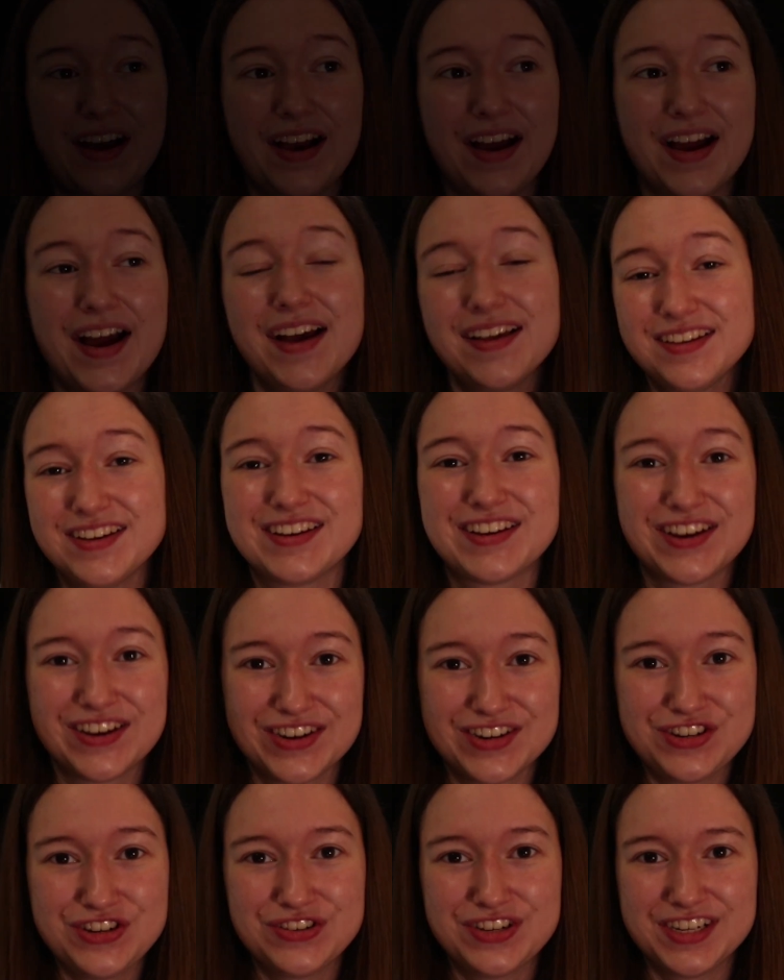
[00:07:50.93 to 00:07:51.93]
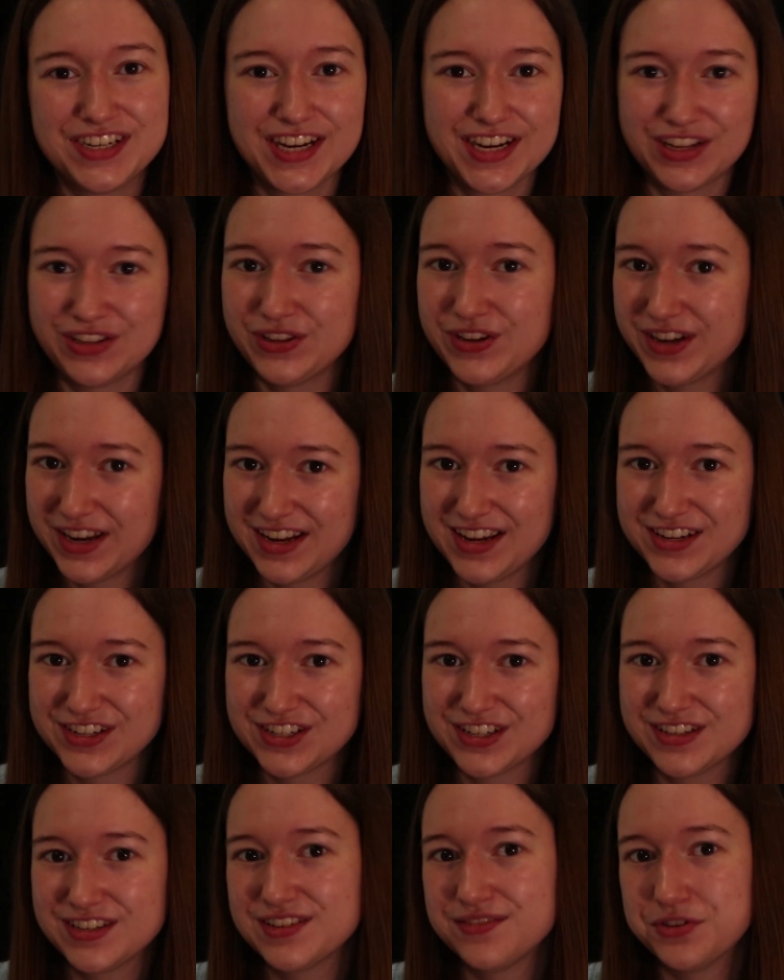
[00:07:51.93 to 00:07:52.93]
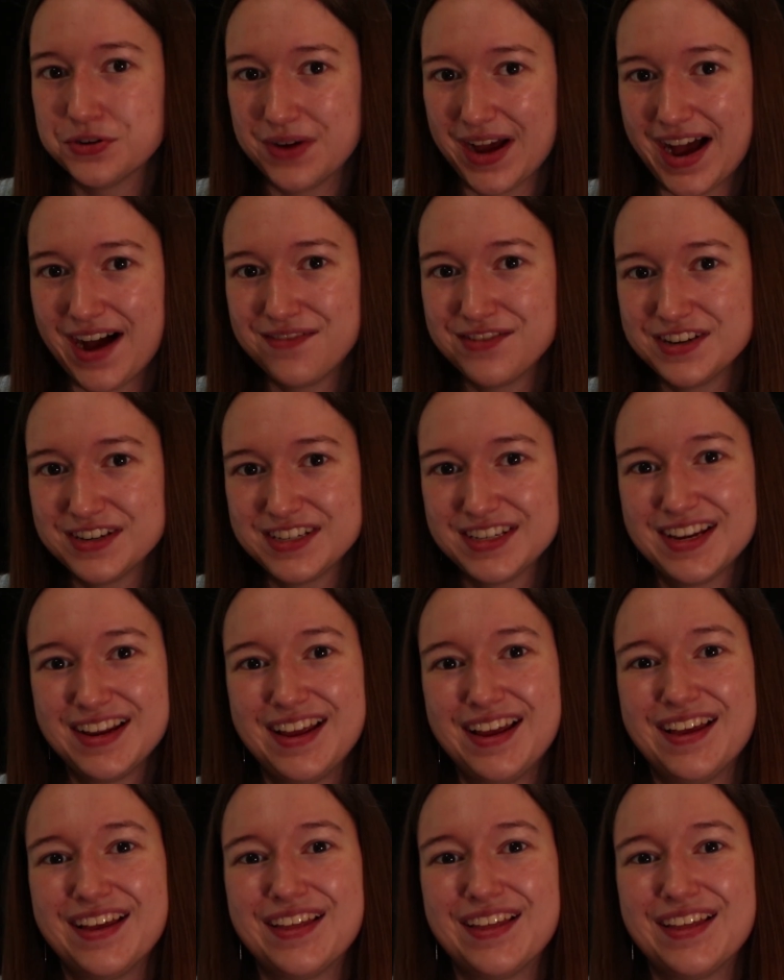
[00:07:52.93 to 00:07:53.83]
I highly encourage you to take a look at ancients if you haven't.